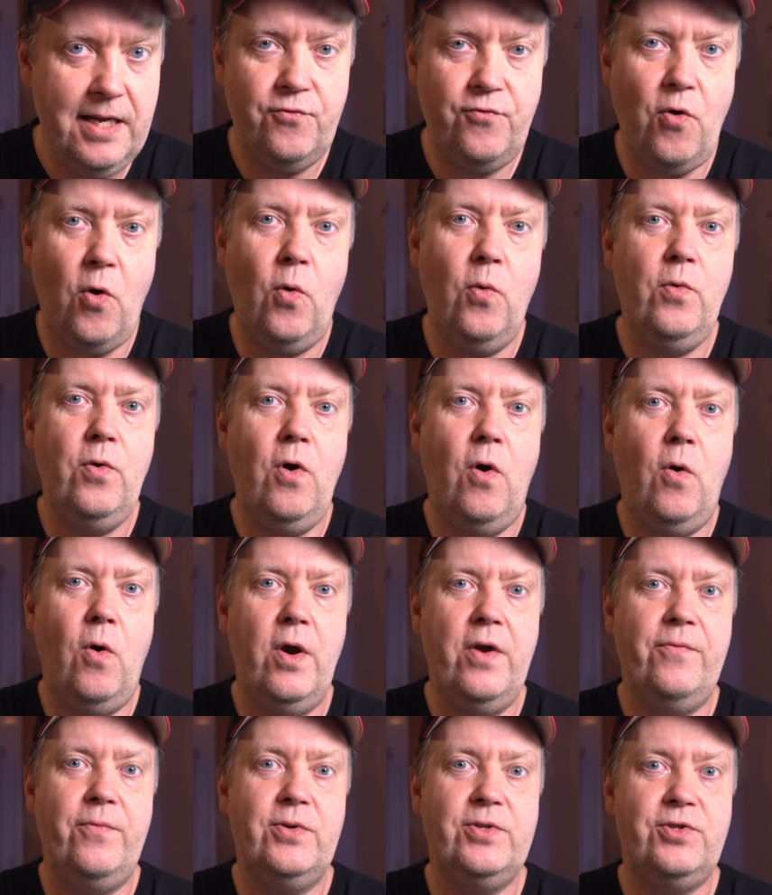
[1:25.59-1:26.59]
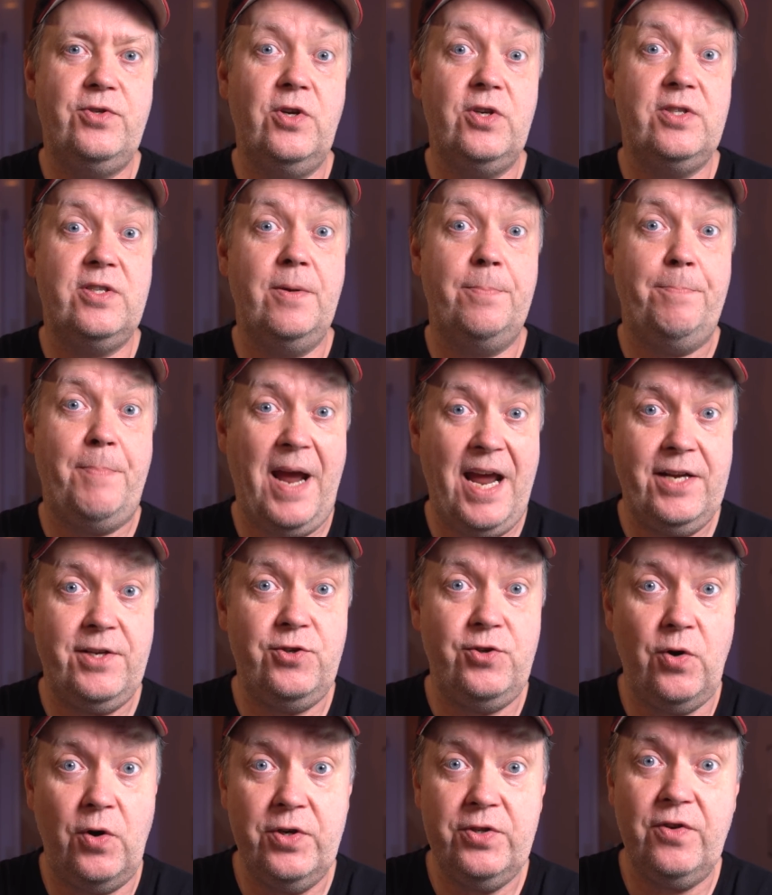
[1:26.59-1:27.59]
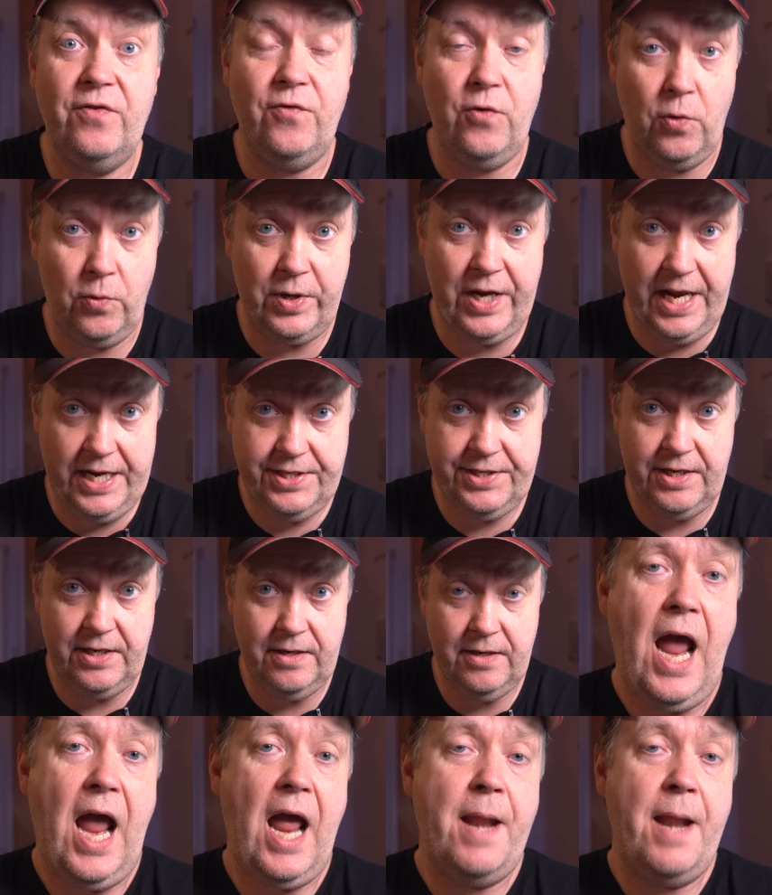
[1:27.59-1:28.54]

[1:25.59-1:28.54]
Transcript: drone or it was just a bad choice of location.